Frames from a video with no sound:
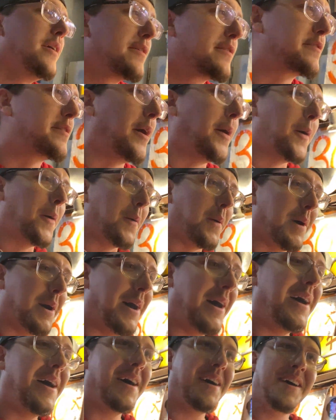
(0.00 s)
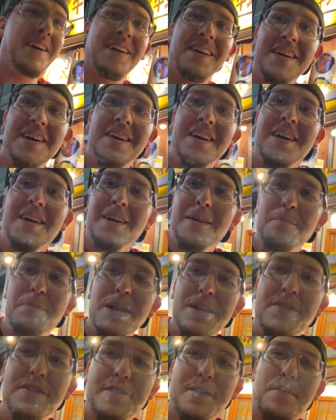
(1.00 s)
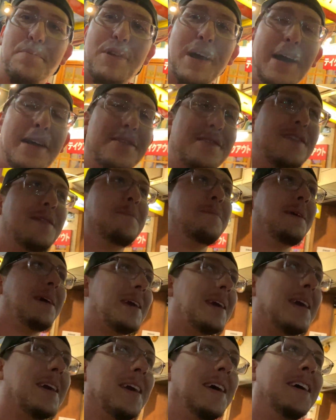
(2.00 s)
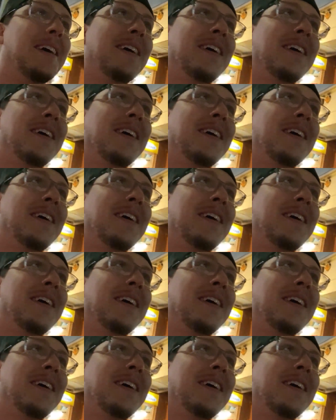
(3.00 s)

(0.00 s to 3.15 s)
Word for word: So, a bit of a surprise to me,